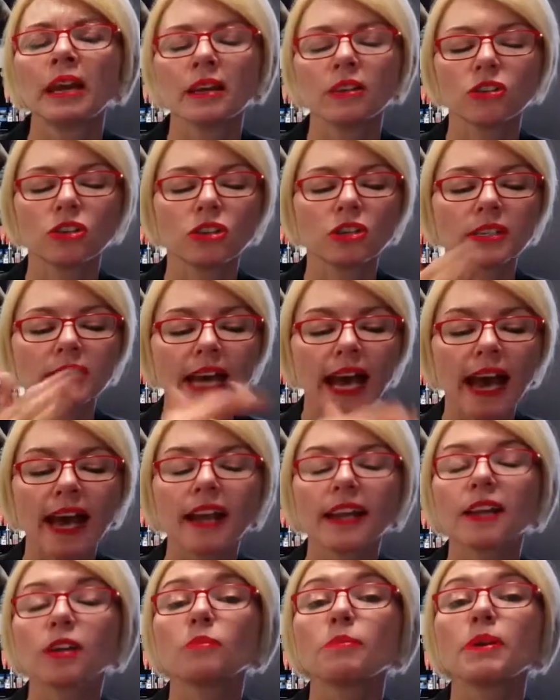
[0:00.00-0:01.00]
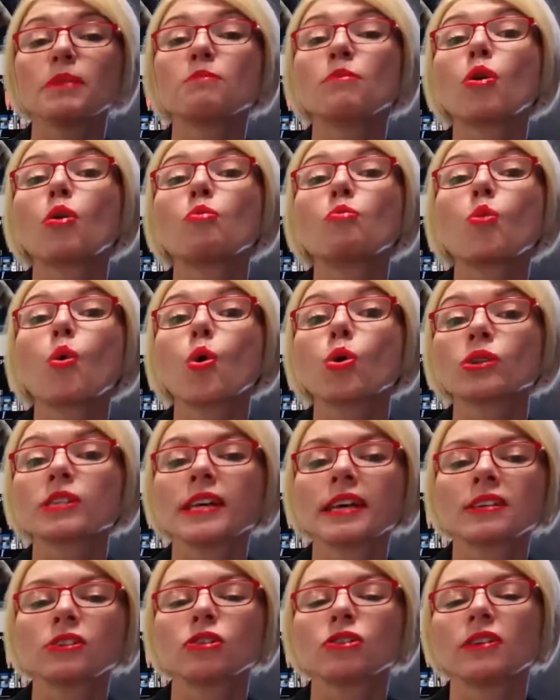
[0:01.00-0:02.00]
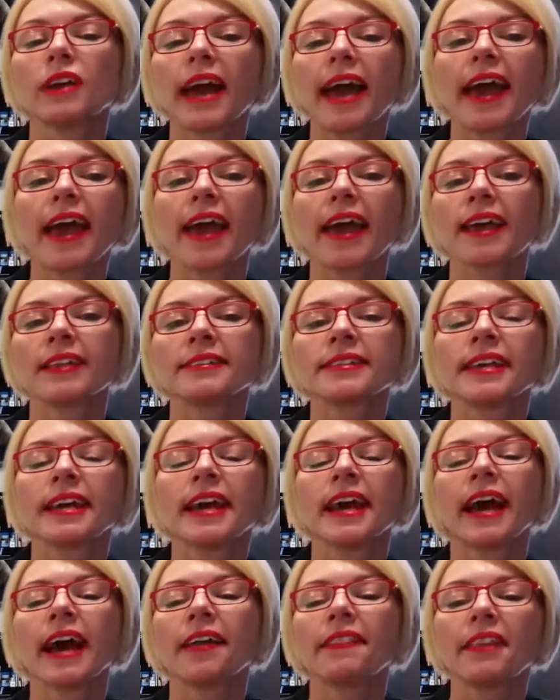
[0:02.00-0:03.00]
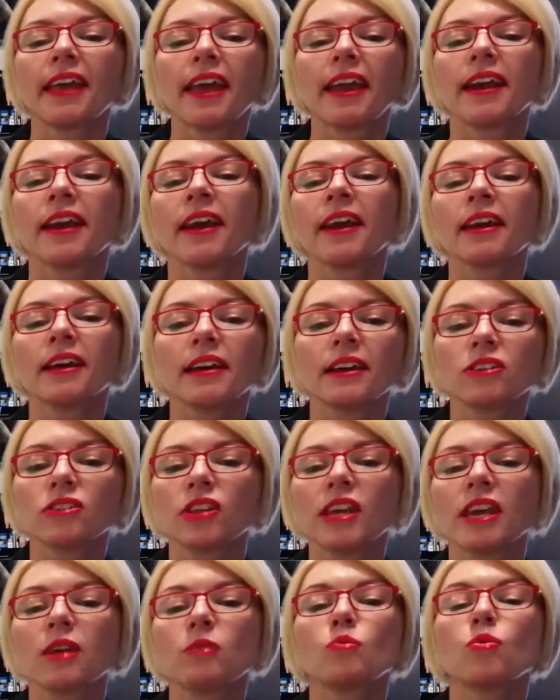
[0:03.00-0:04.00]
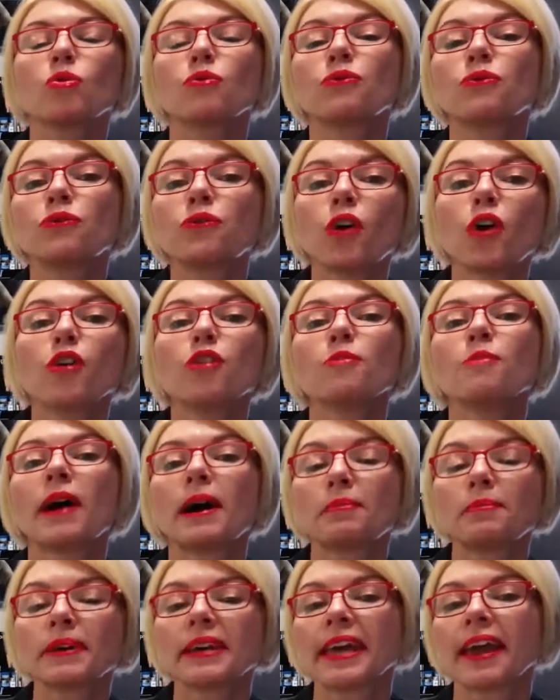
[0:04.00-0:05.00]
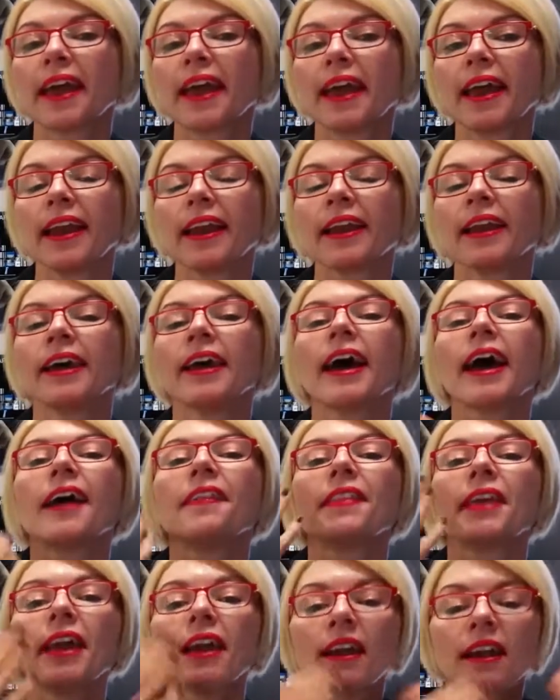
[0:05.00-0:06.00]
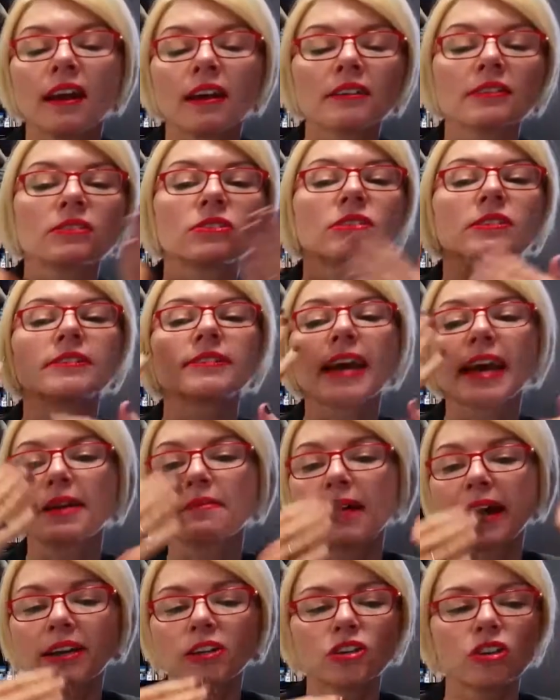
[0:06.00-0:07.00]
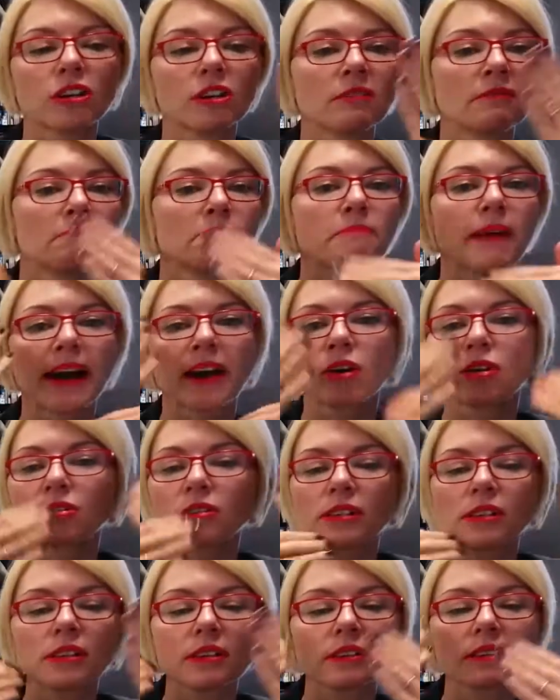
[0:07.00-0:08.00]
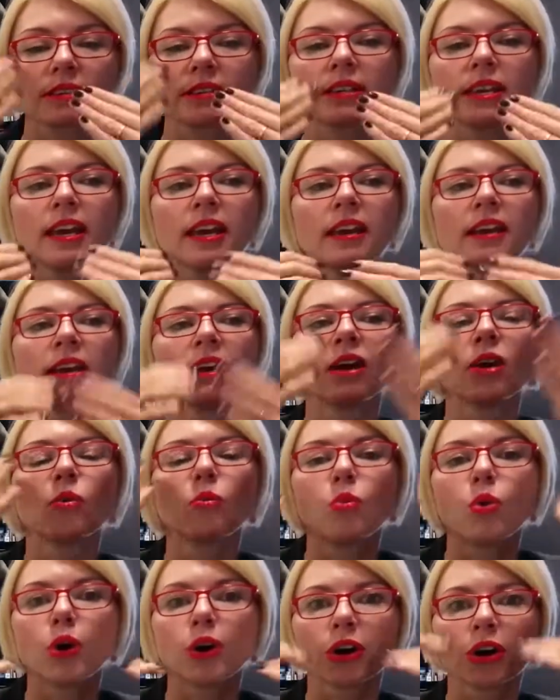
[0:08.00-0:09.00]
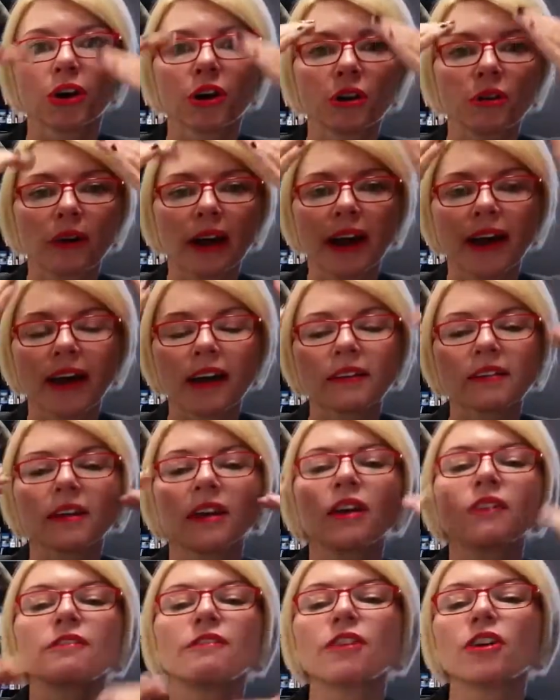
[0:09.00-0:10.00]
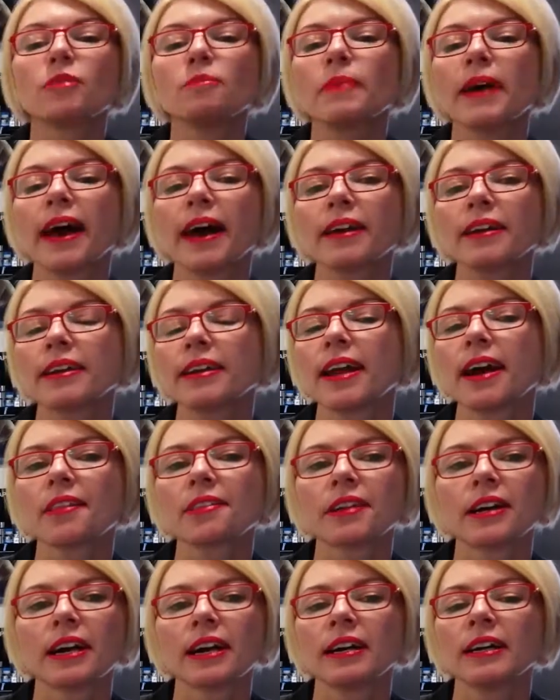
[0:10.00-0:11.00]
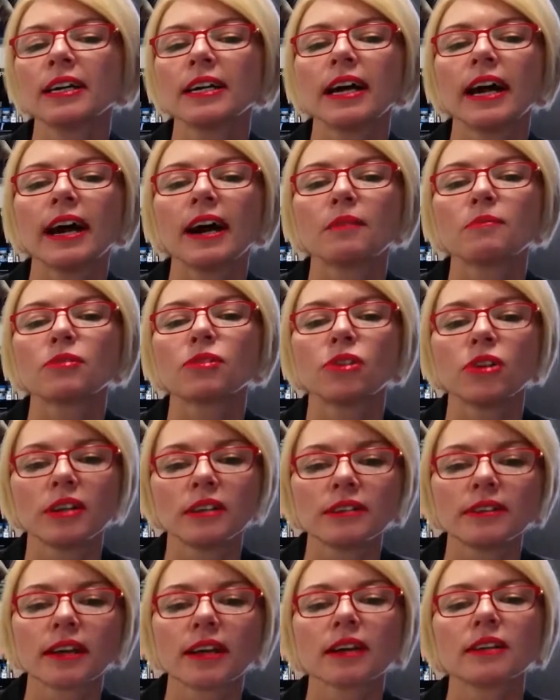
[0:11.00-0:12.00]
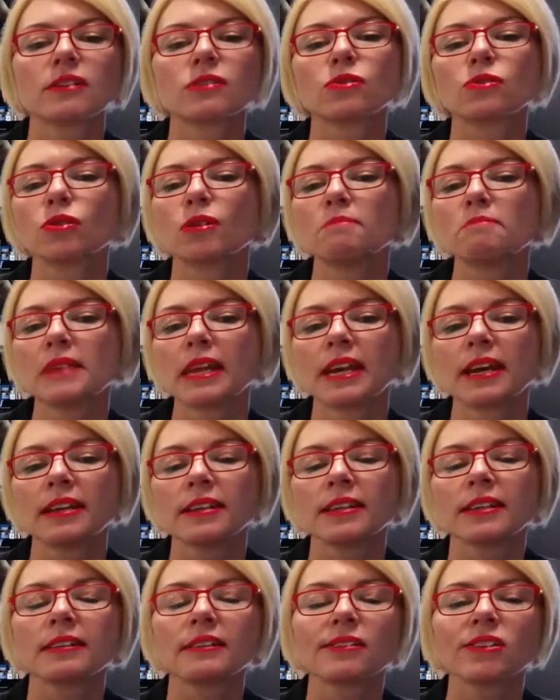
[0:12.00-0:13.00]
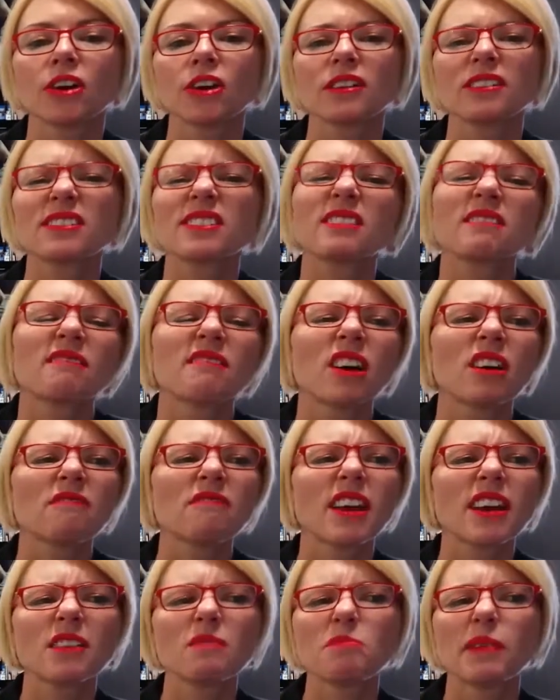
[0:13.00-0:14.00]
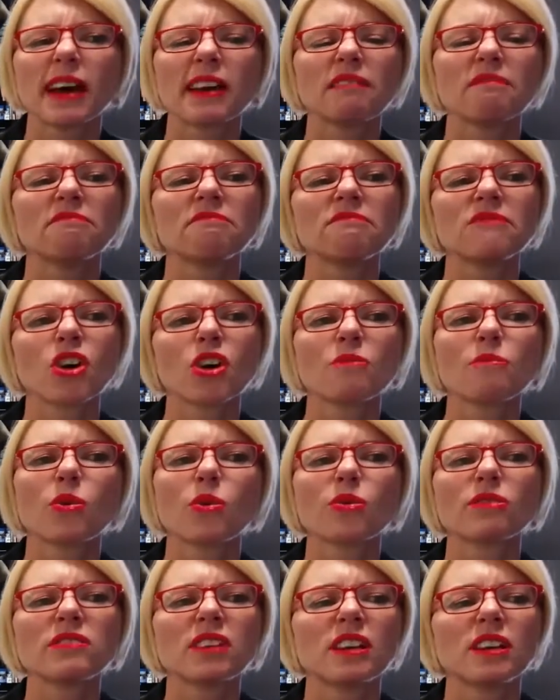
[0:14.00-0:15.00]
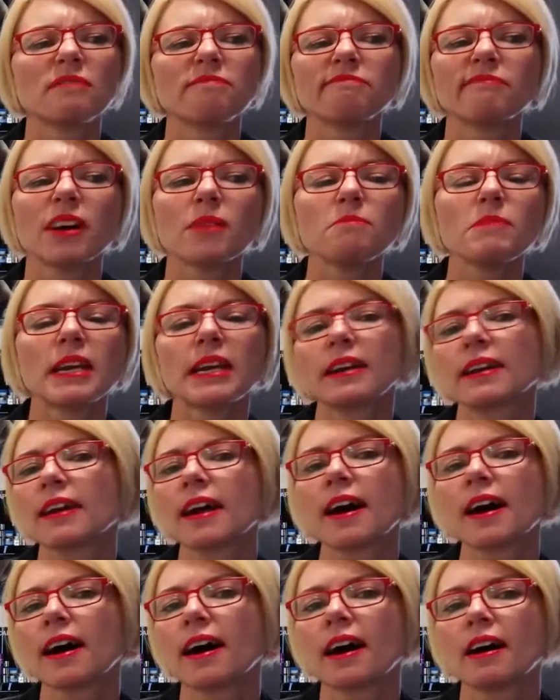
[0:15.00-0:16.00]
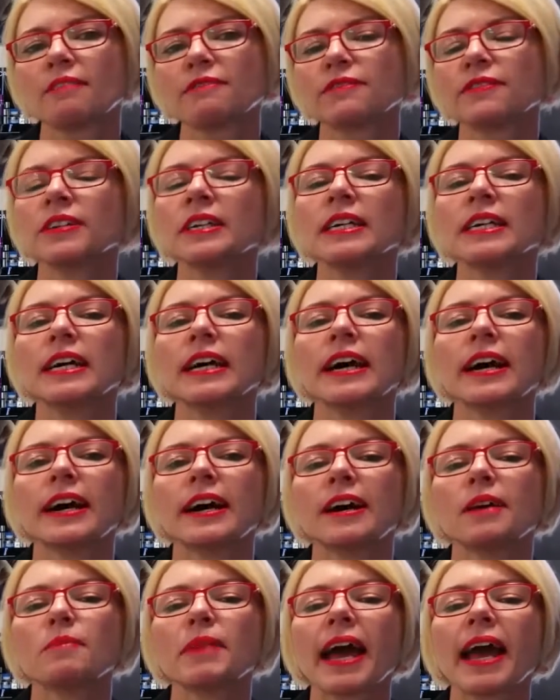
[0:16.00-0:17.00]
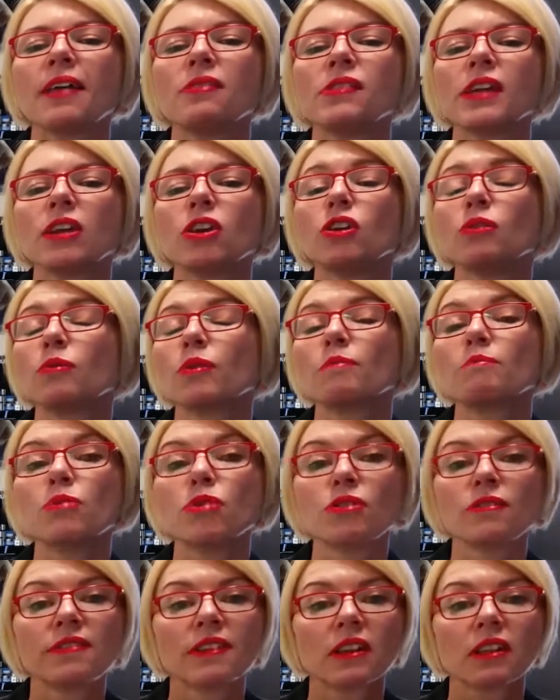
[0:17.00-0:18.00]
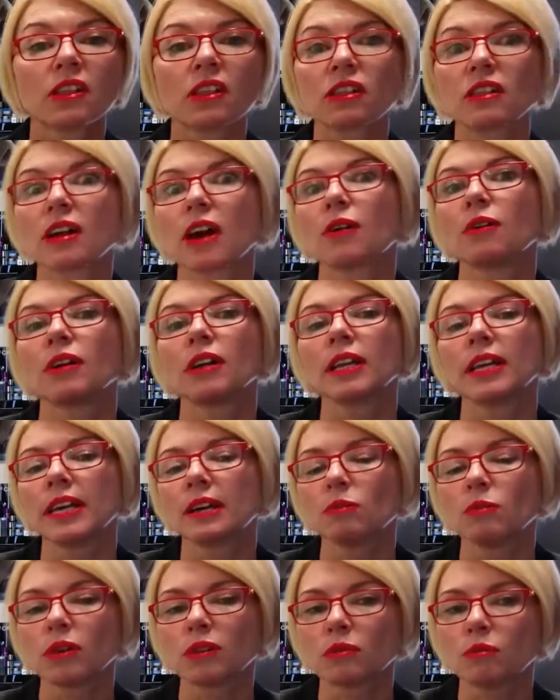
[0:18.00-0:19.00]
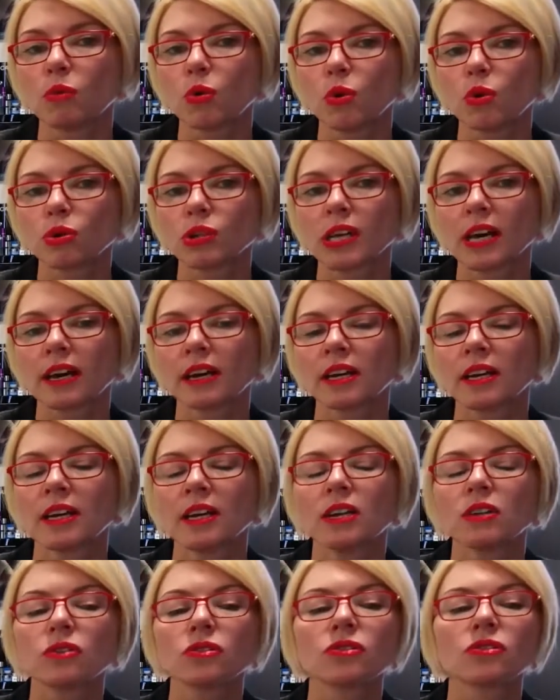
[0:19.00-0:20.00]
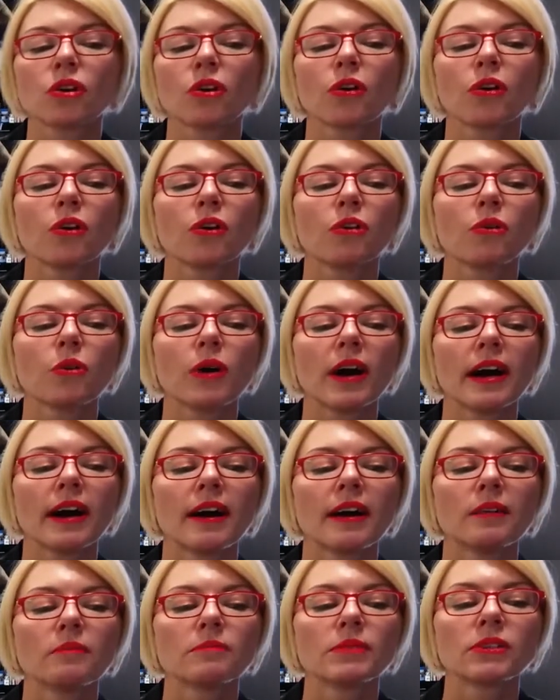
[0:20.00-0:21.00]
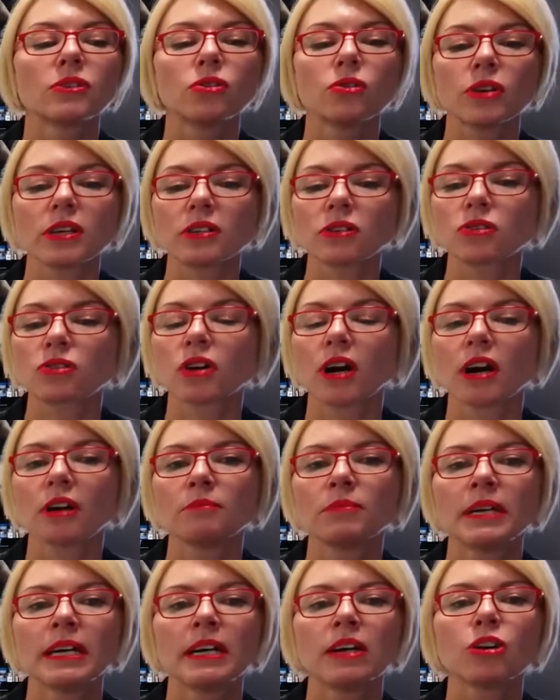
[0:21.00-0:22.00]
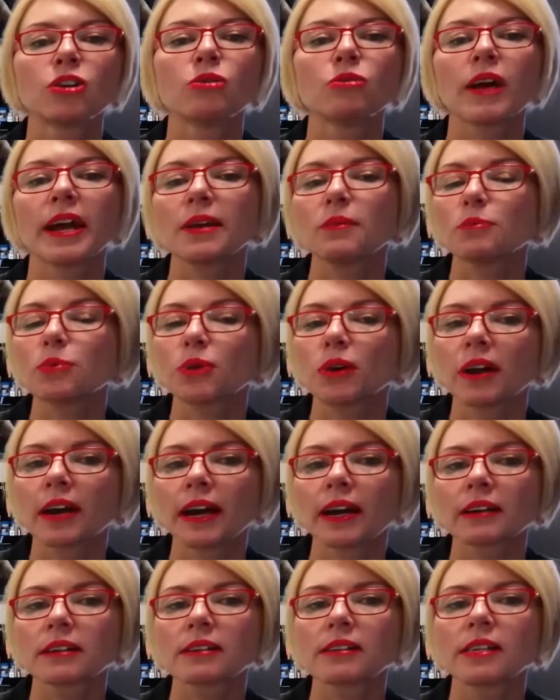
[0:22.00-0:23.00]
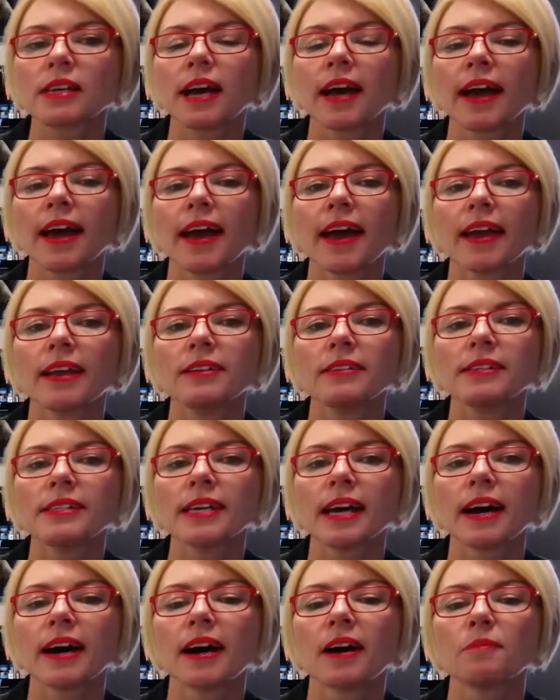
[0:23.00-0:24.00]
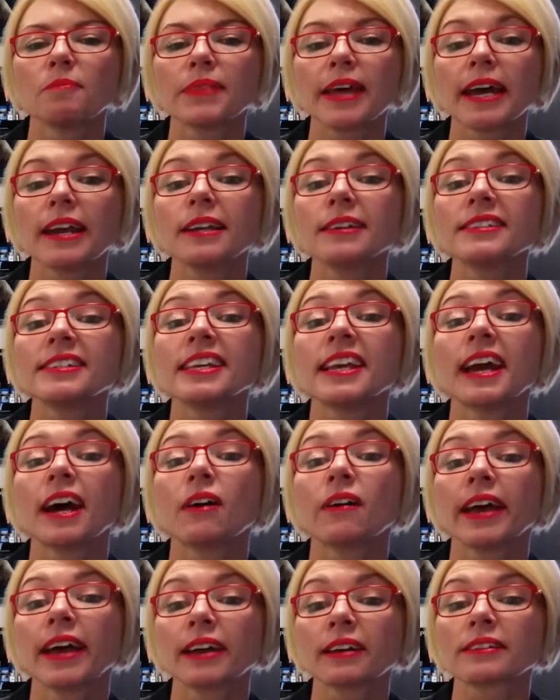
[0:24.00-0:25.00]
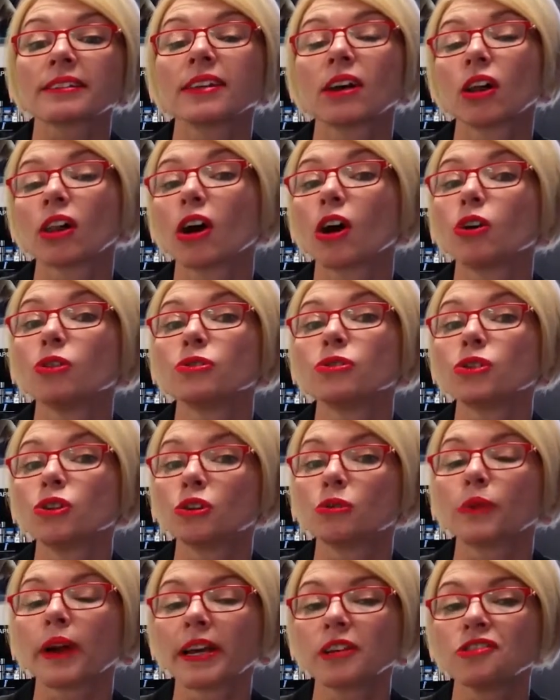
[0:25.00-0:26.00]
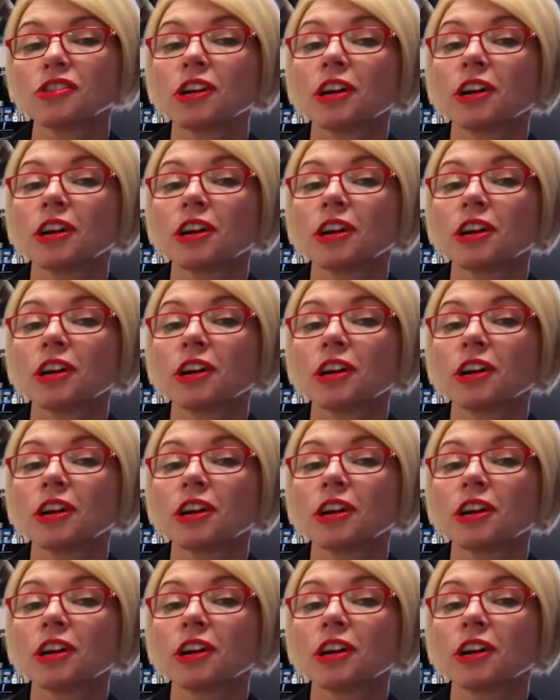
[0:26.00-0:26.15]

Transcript: So you just add a little bit more water to your hands, and then it will foam up again, and then same action, back onto the skin, work it around for about another 30 seconds or a minute. So it's around about no more than a minute and a half, and then you remove it thoroughly with water. So Silky Scrub, great product, and that is in our XL02 range.